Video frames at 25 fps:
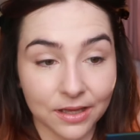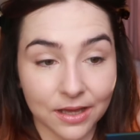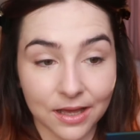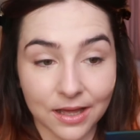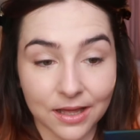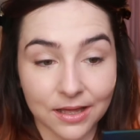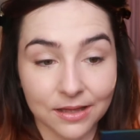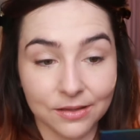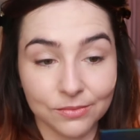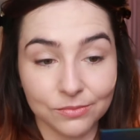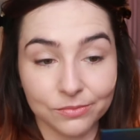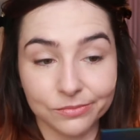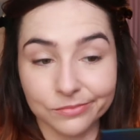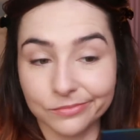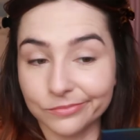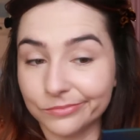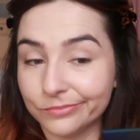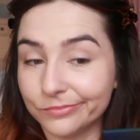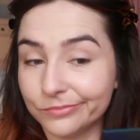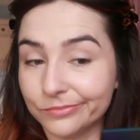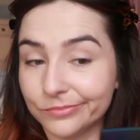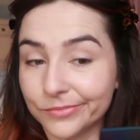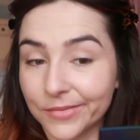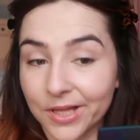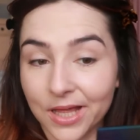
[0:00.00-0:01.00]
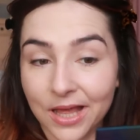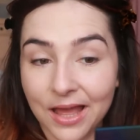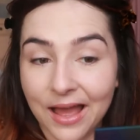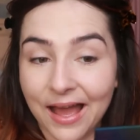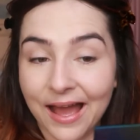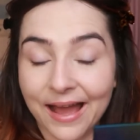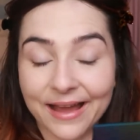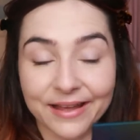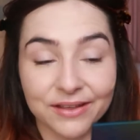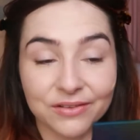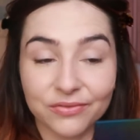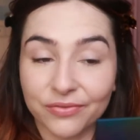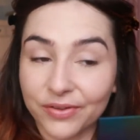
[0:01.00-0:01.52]

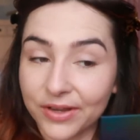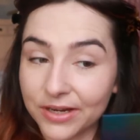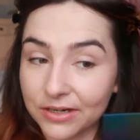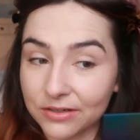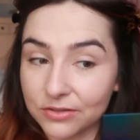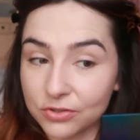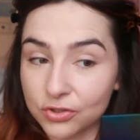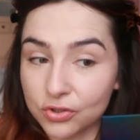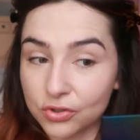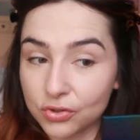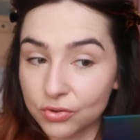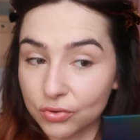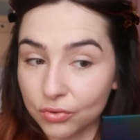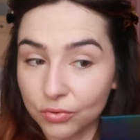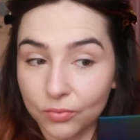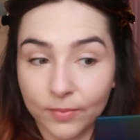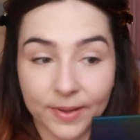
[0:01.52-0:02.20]
I've heard so